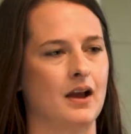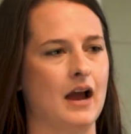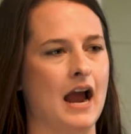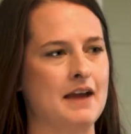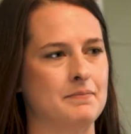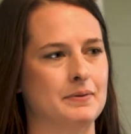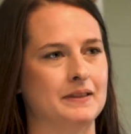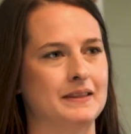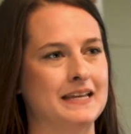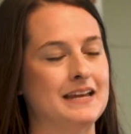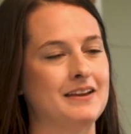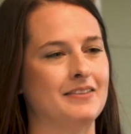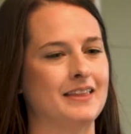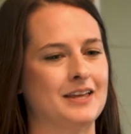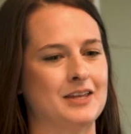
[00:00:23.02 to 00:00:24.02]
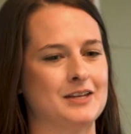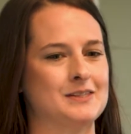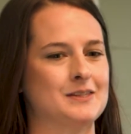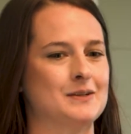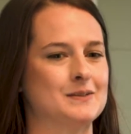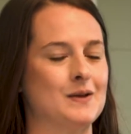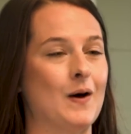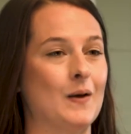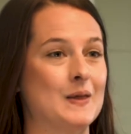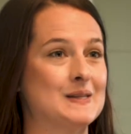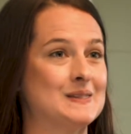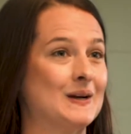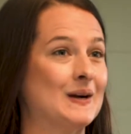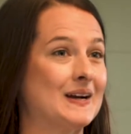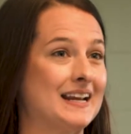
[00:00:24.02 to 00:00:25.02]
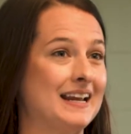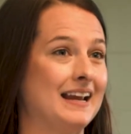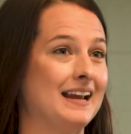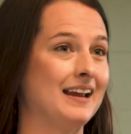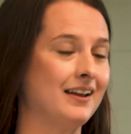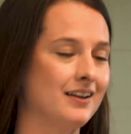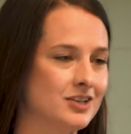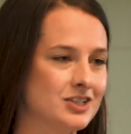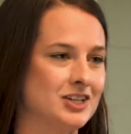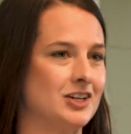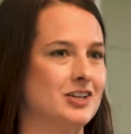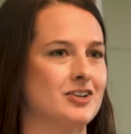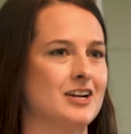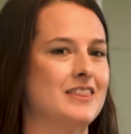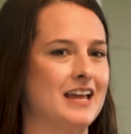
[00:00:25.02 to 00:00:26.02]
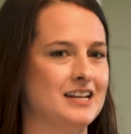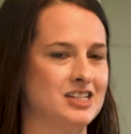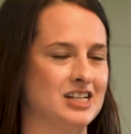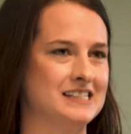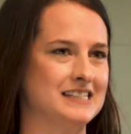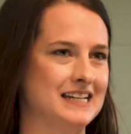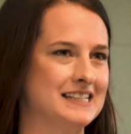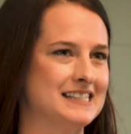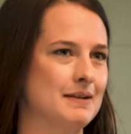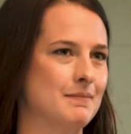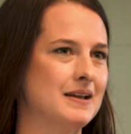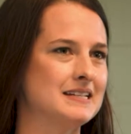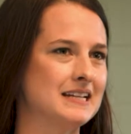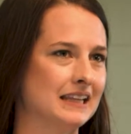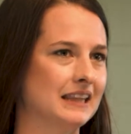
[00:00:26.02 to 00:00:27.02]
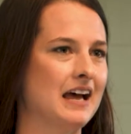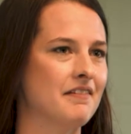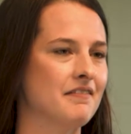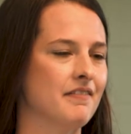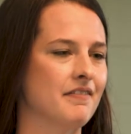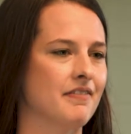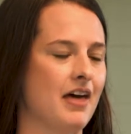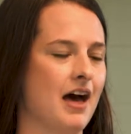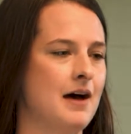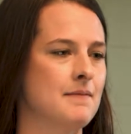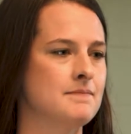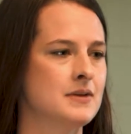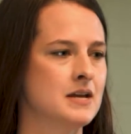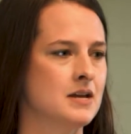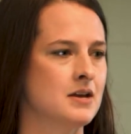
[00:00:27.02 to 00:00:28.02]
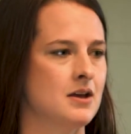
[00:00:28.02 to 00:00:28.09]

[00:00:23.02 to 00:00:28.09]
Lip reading: I believe, because there's all these hurting children that just need someone to love them